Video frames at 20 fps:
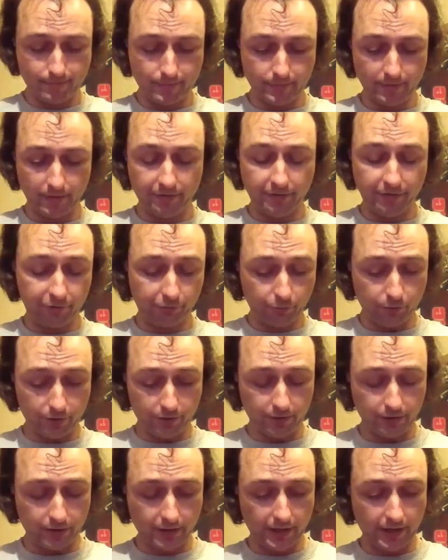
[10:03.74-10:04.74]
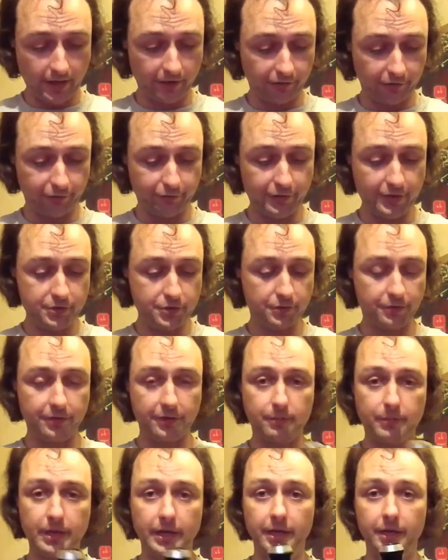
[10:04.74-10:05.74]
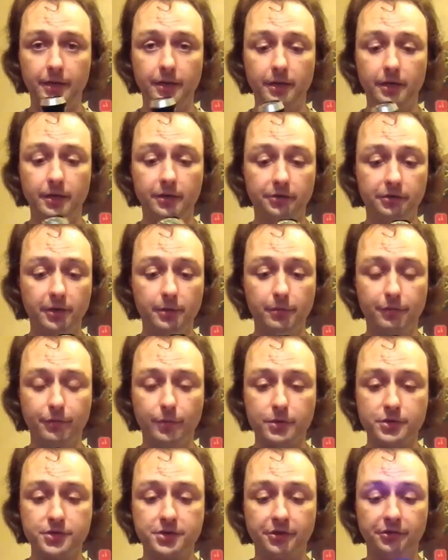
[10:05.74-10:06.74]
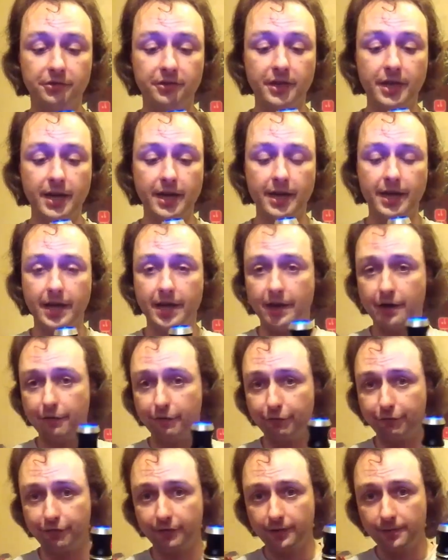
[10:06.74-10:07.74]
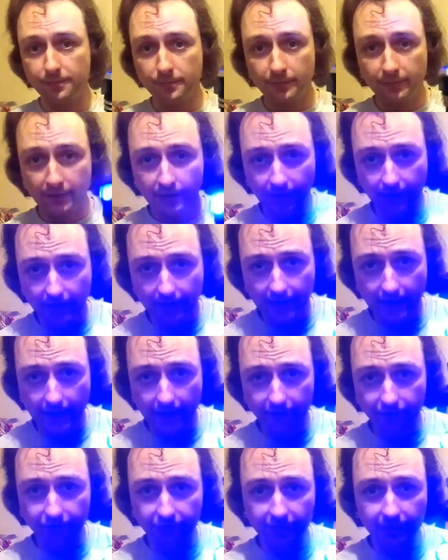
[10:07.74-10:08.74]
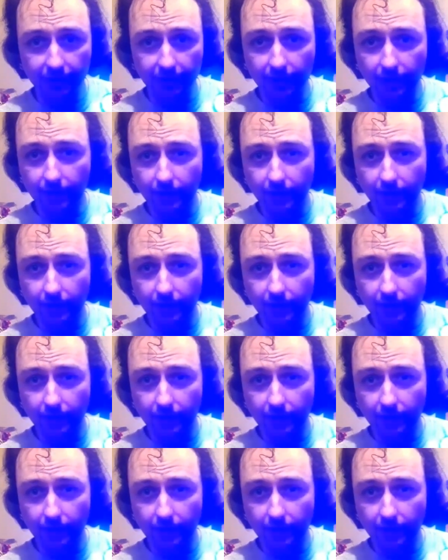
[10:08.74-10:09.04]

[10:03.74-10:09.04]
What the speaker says: This one has a feature that my Saberforge does not have. It has the